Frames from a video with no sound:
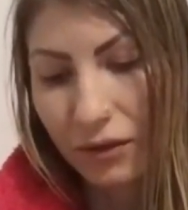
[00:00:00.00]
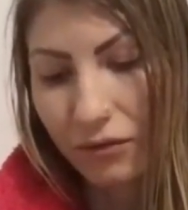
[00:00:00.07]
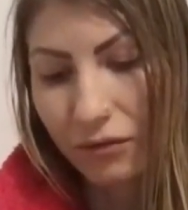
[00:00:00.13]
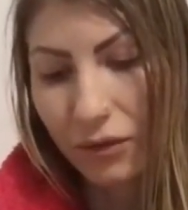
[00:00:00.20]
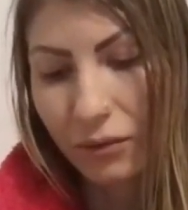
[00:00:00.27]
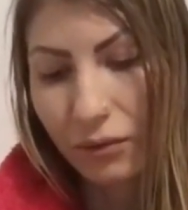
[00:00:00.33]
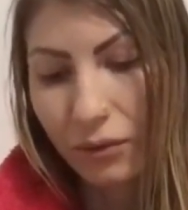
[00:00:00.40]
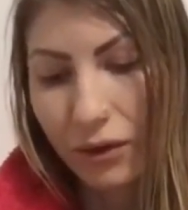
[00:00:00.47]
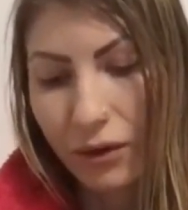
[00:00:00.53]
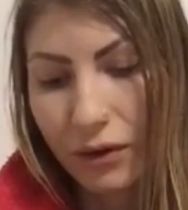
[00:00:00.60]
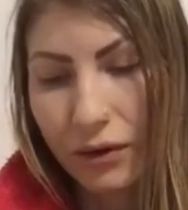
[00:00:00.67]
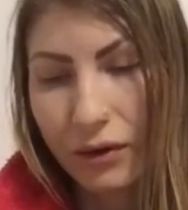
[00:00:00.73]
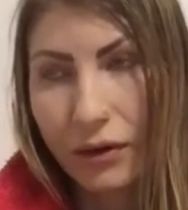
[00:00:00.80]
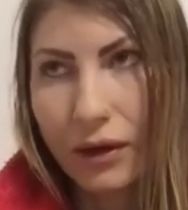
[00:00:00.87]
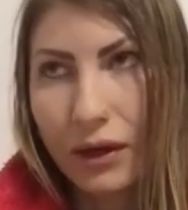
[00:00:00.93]
we
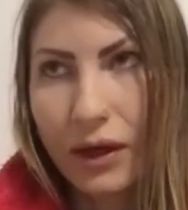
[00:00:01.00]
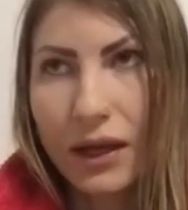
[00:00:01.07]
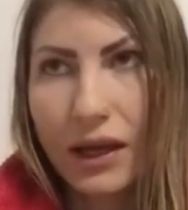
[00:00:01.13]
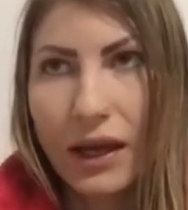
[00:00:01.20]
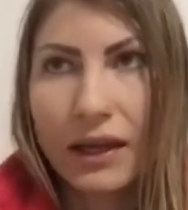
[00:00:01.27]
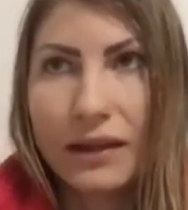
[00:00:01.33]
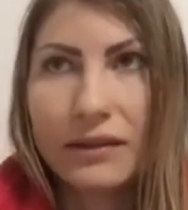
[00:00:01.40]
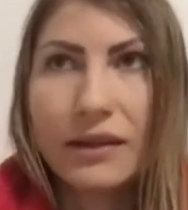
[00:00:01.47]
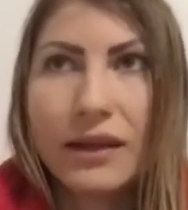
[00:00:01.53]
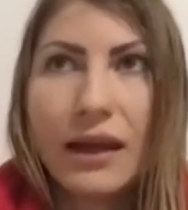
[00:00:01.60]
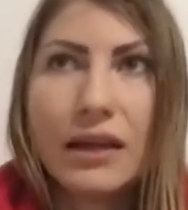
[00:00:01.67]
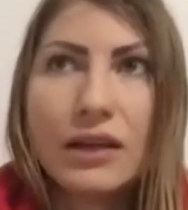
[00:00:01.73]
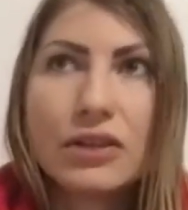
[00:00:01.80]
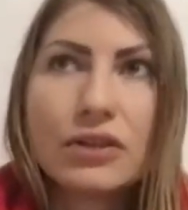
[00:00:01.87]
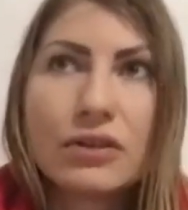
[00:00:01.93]
were at the
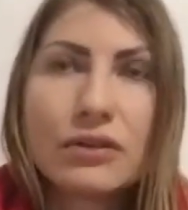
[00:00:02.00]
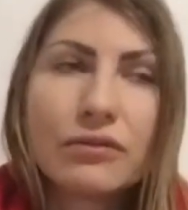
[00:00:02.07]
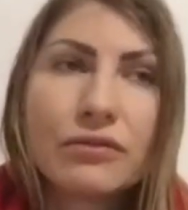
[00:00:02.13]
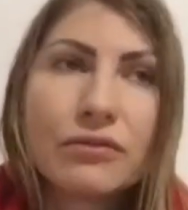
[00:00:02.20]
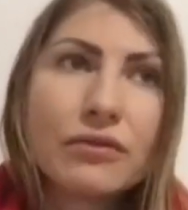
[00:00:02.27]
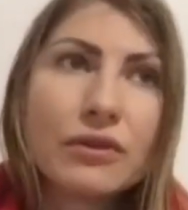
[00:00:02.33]
age of